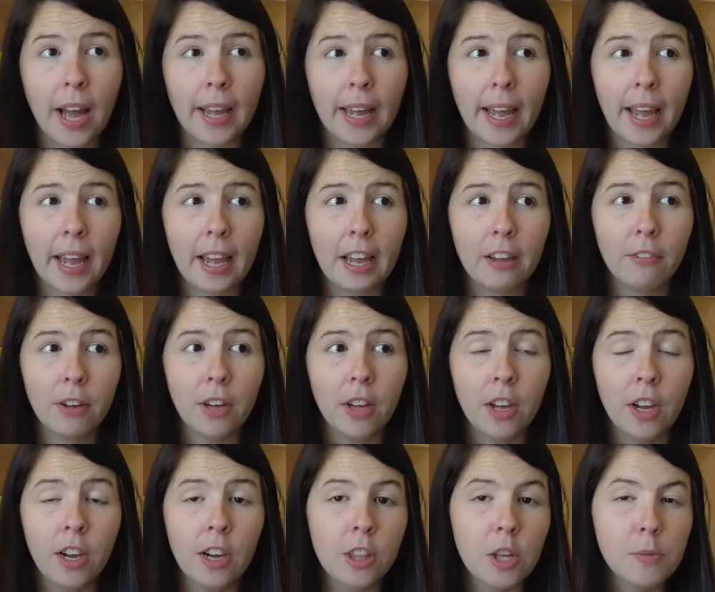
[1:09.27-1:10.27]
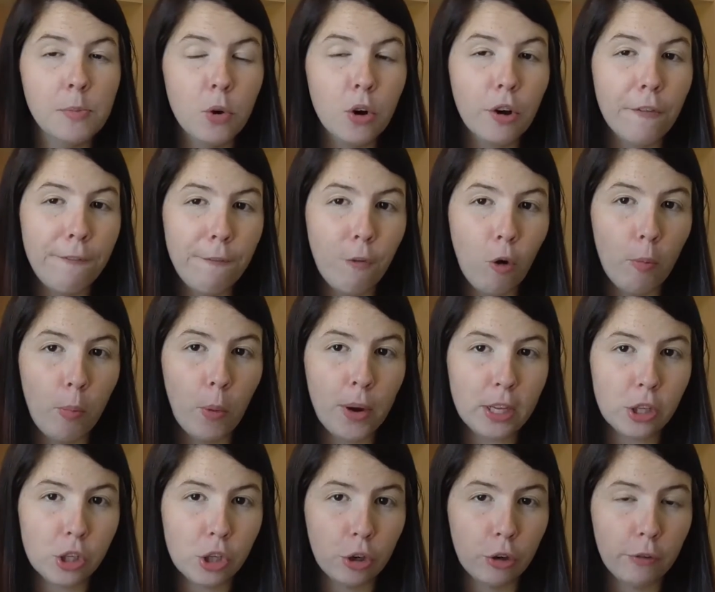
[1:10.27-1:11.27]
I gave the book
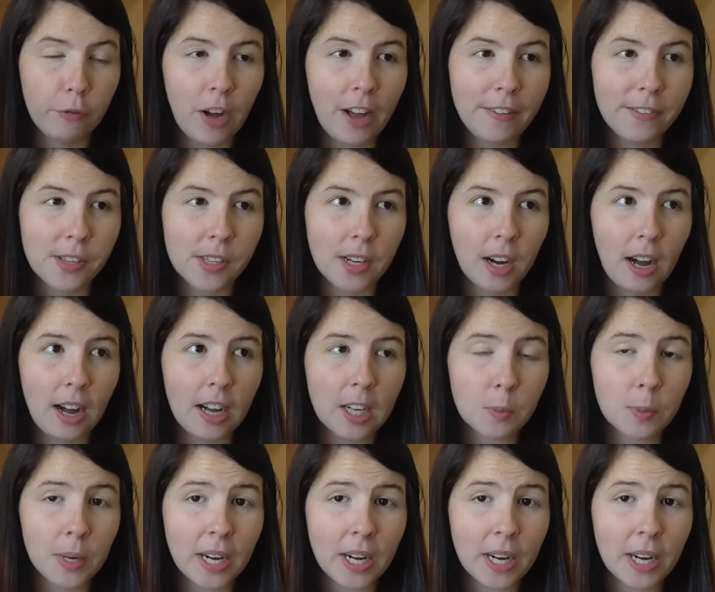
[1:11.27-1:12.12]
4.25 stars,